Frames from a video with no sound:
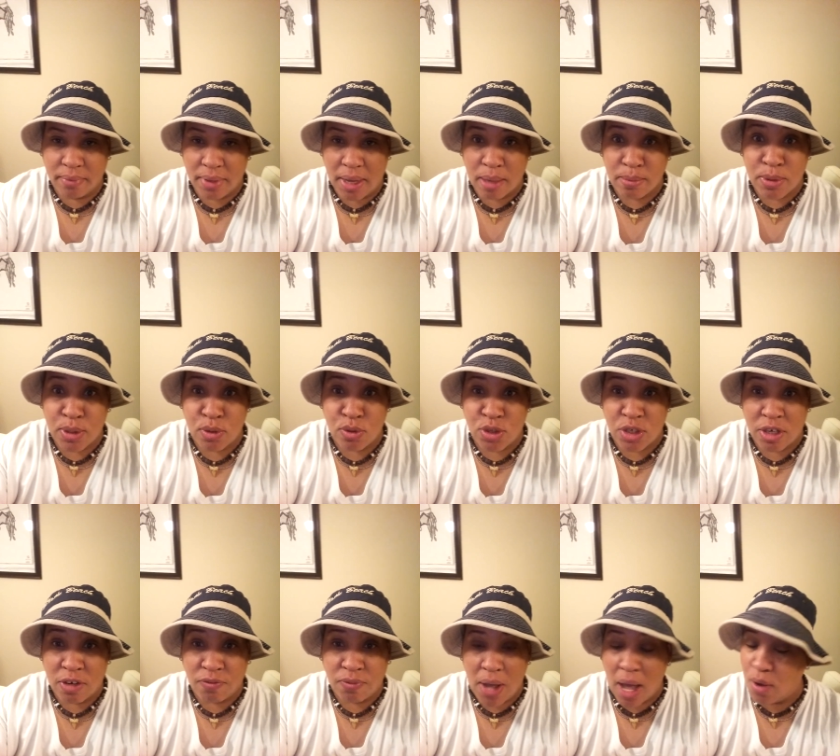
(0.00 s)
I'm sous
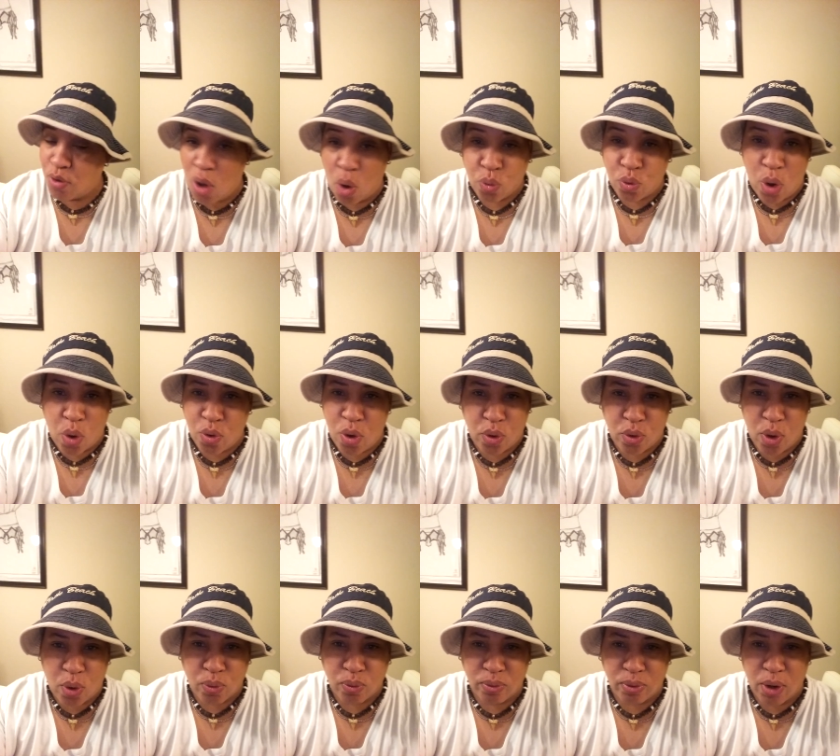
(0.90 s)
chef. I uh, no no no
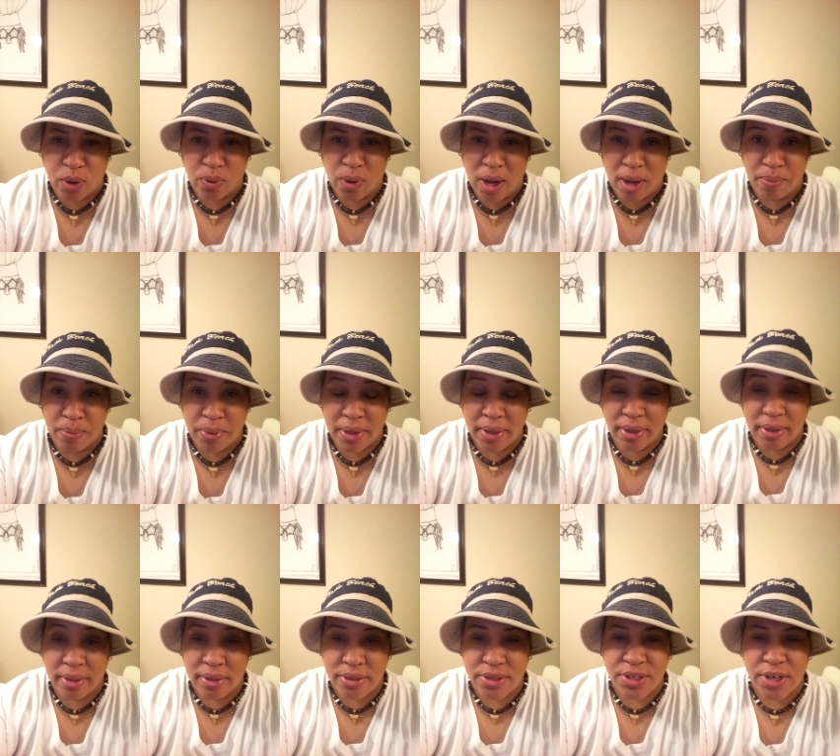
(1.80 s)
no no. I'm
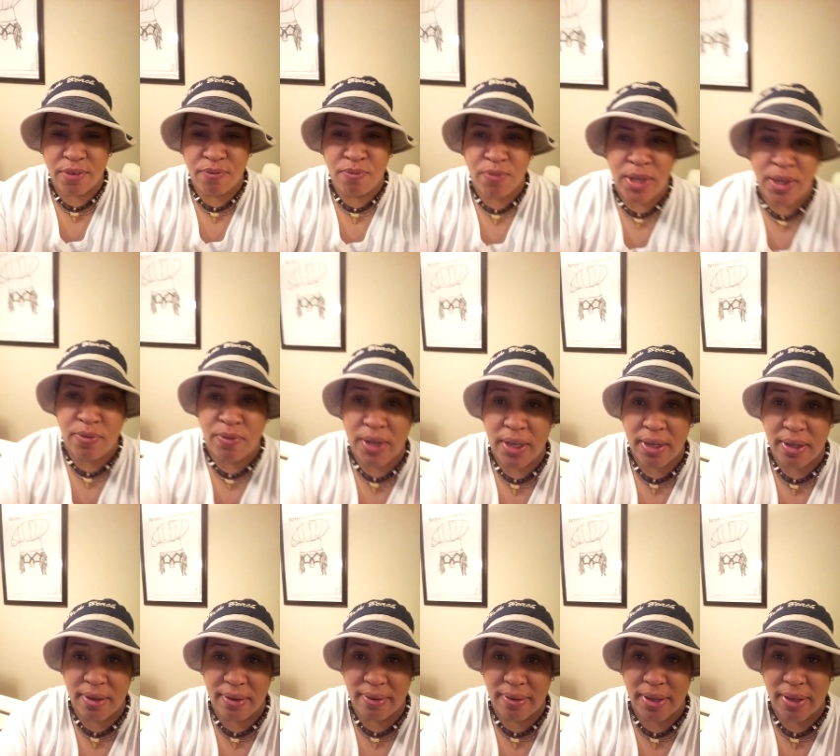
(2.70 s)
Chef Veevee.